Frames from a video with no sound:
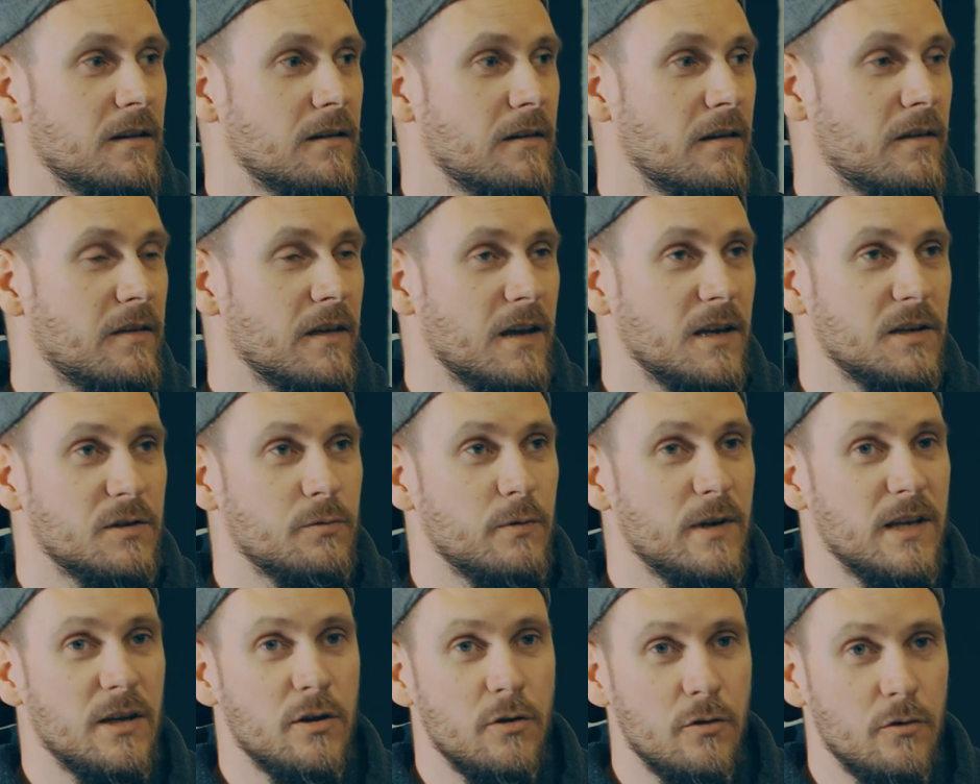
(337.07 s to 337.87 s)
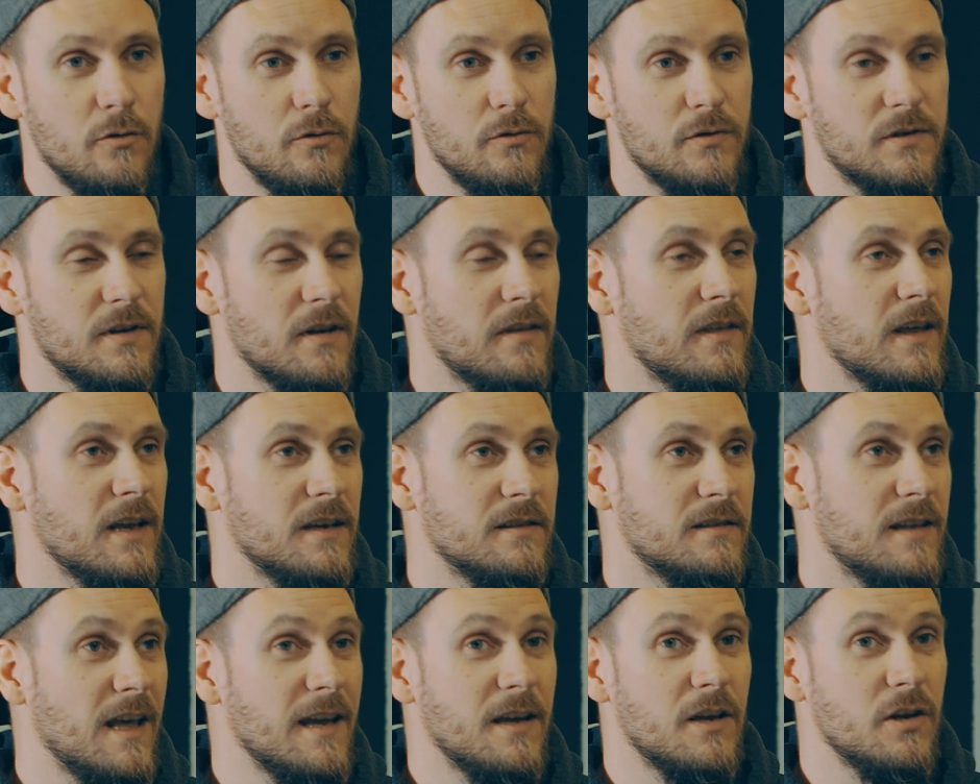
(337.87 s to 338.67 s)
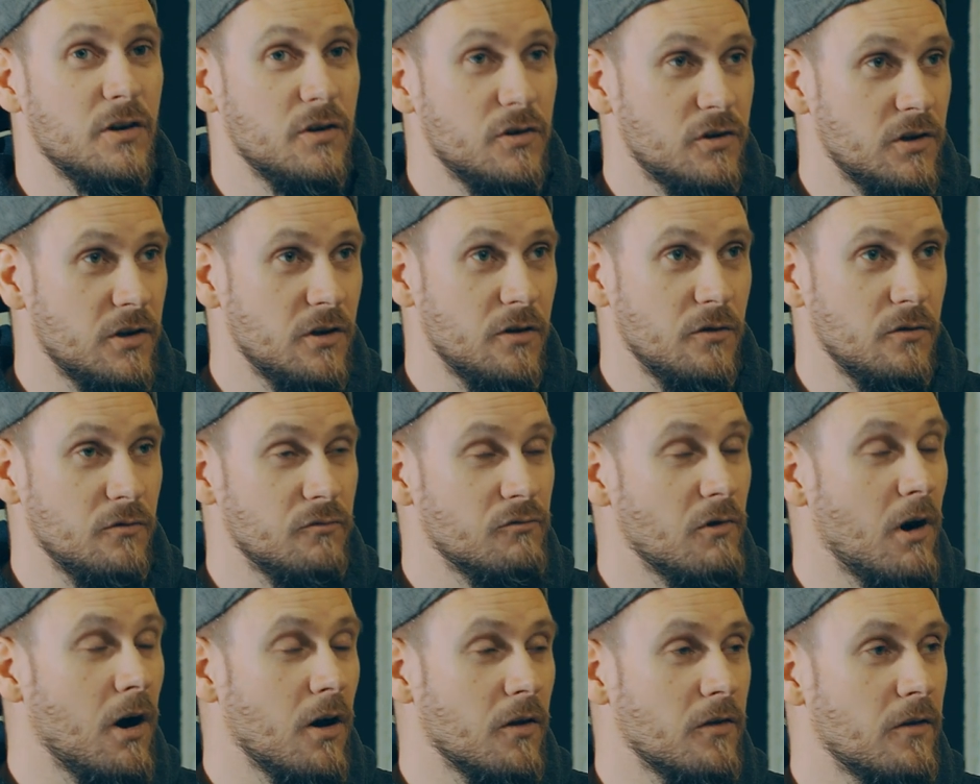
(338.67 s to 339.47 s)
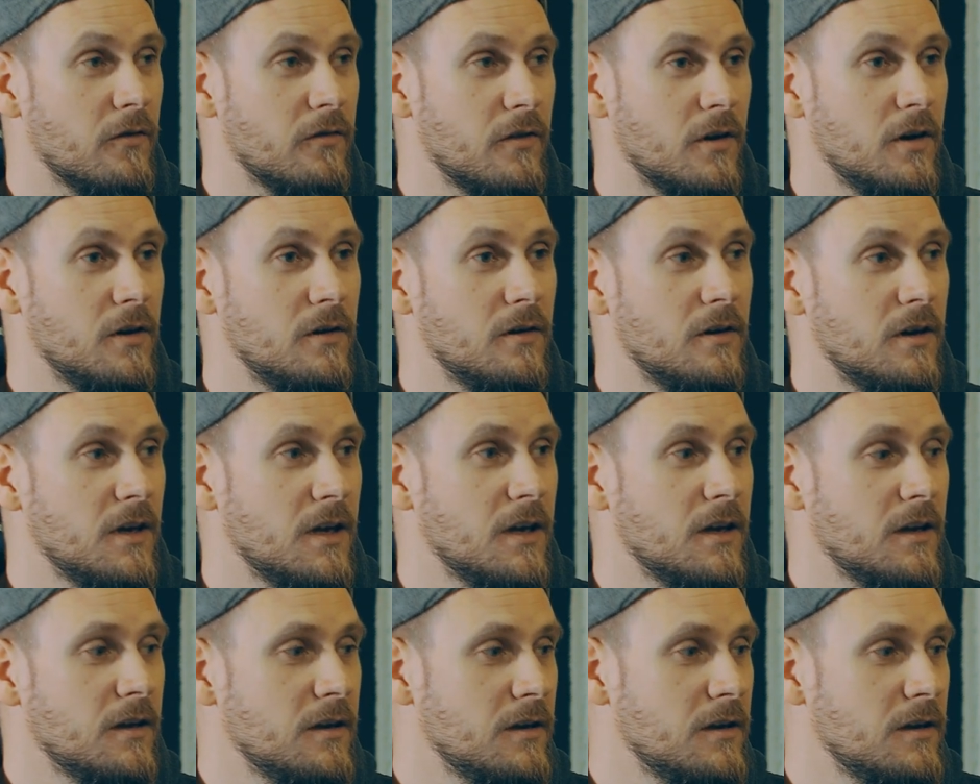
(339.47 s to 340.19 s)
use, the things they can do, rather than,